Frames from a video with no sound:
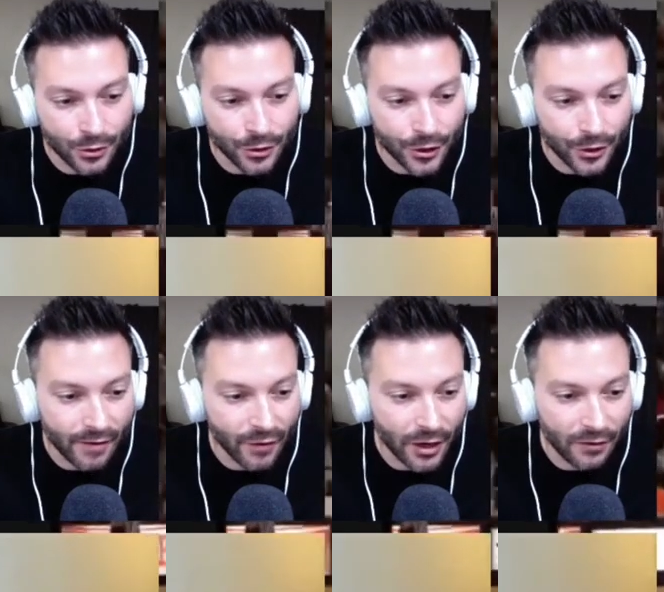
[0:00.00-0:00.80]
you're yeah.
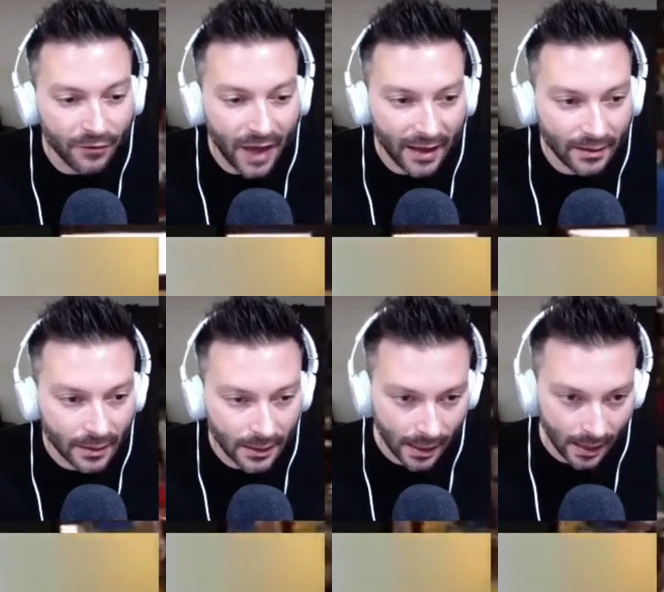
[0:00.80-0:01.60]
ever going to find,
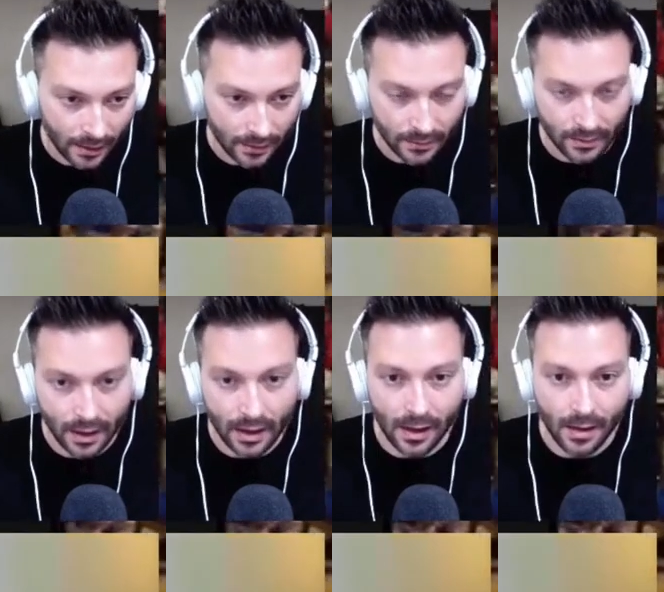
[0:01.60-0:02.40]

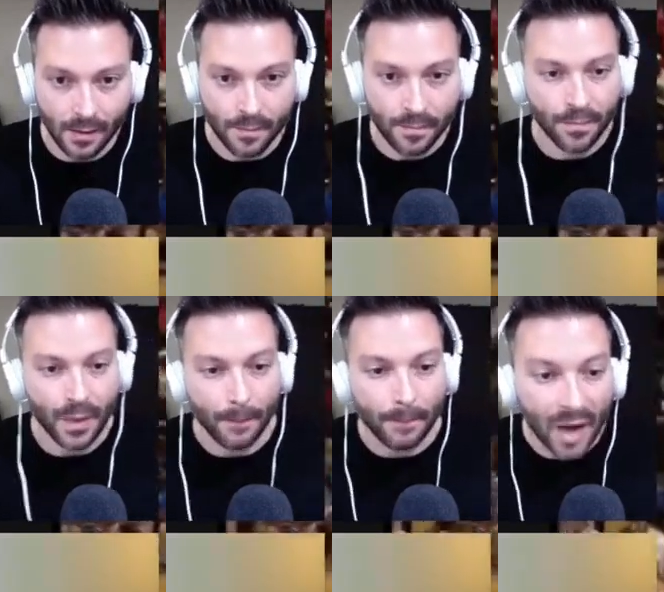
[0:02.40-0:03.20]
um,
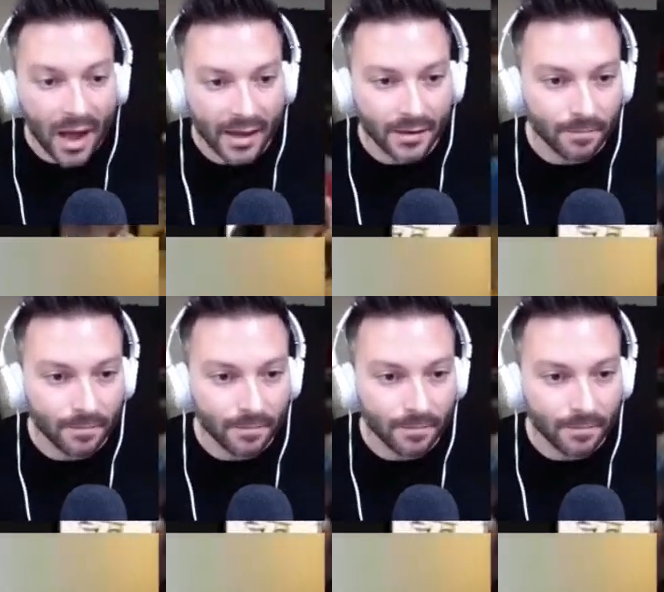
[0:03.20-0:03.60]
but